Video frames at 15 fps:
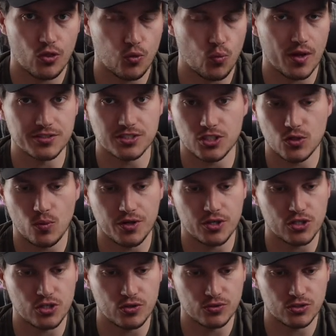the ones that you want
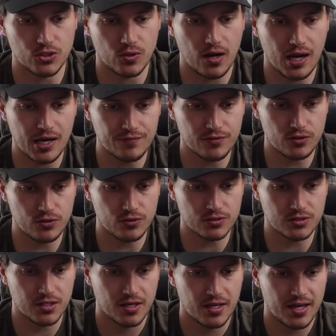to use. So I've
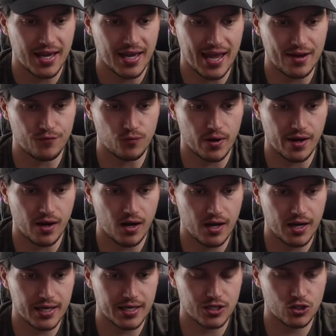used
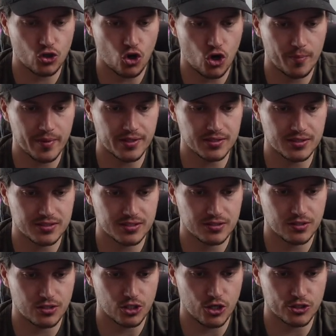FYI,
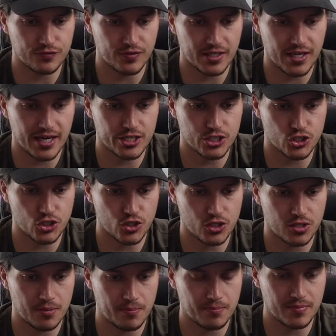comment,
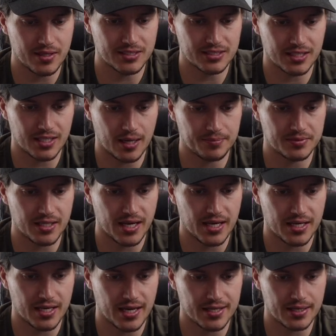notification, meeting
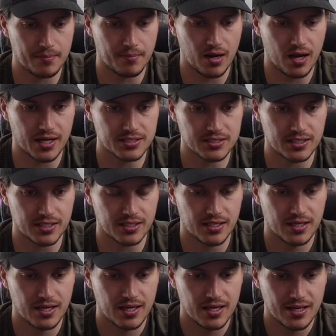update, and then marketing.
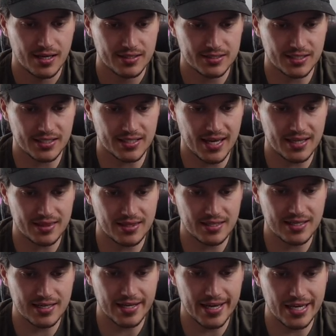To get
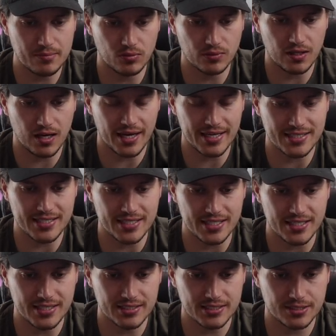the label
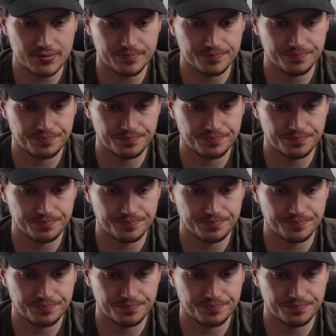IDs,